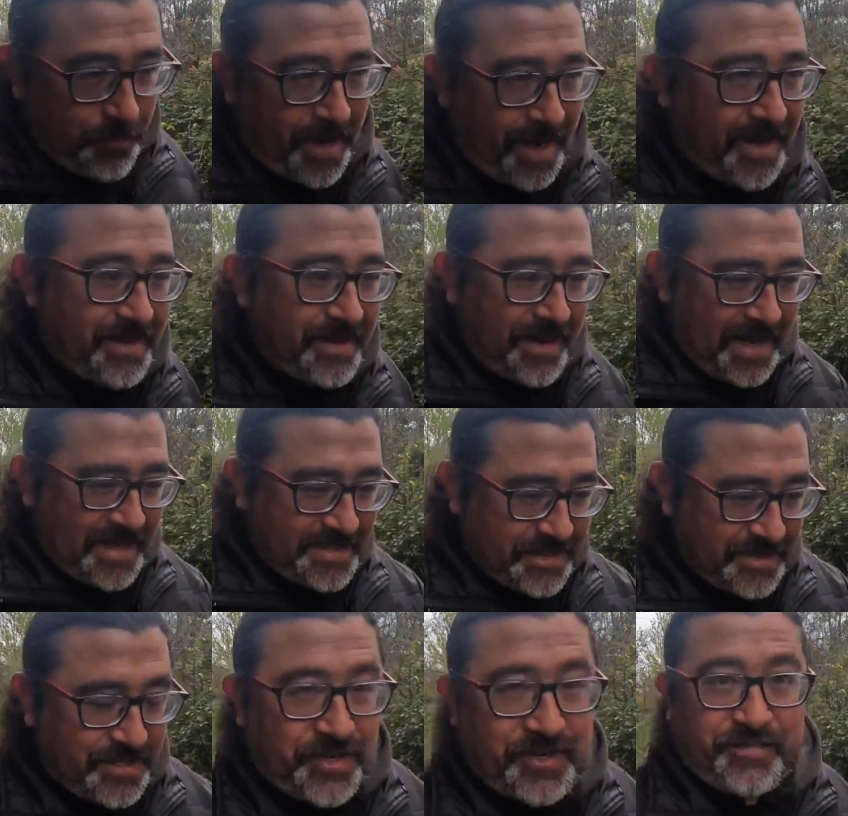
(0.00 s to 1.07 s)
Matt has
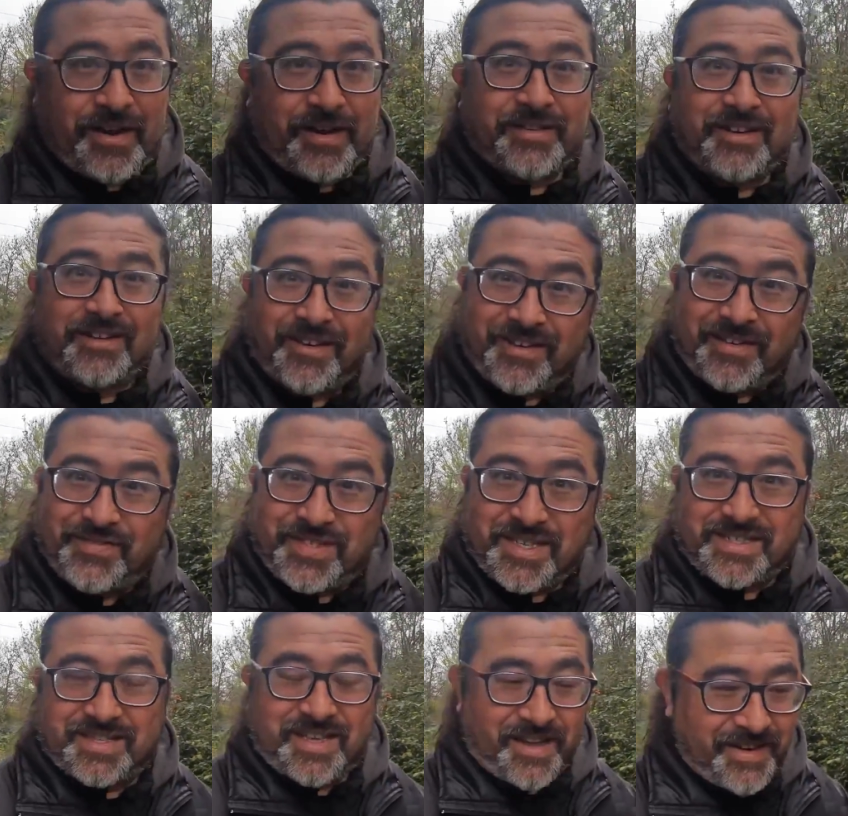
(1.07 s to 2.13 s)
to turn around like I've
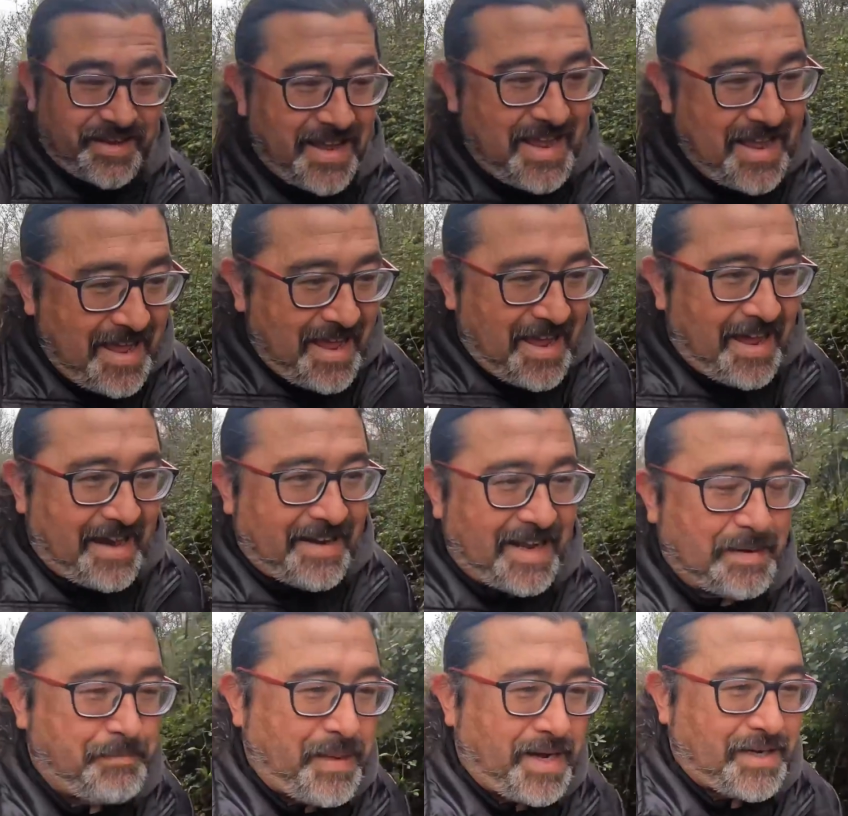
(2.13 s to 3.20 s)
just done and
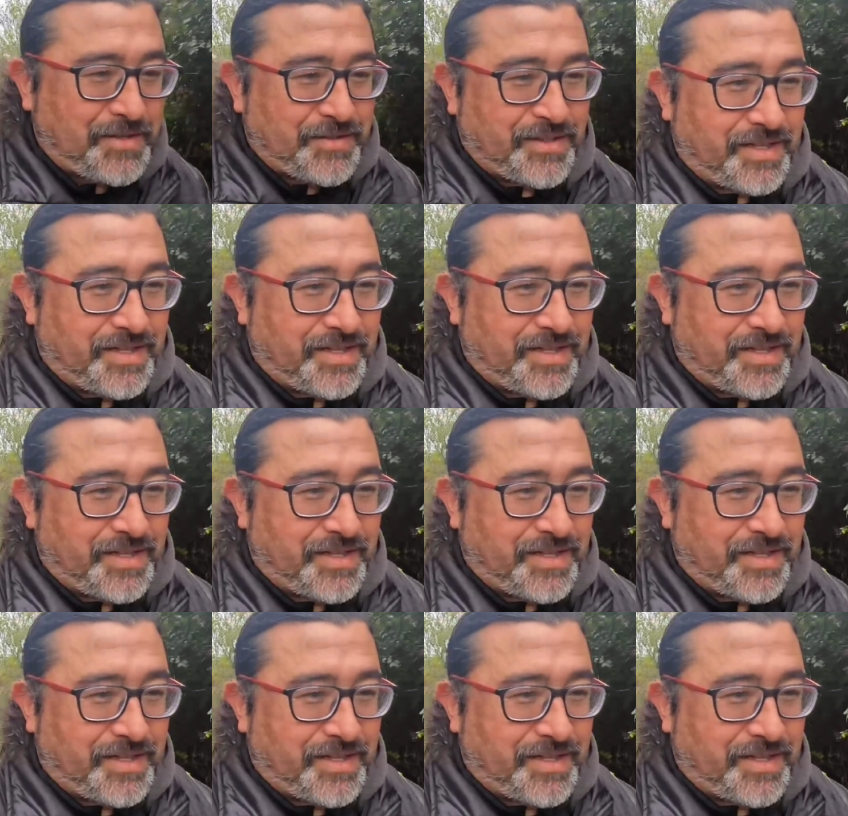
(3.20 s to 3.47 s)
head back to the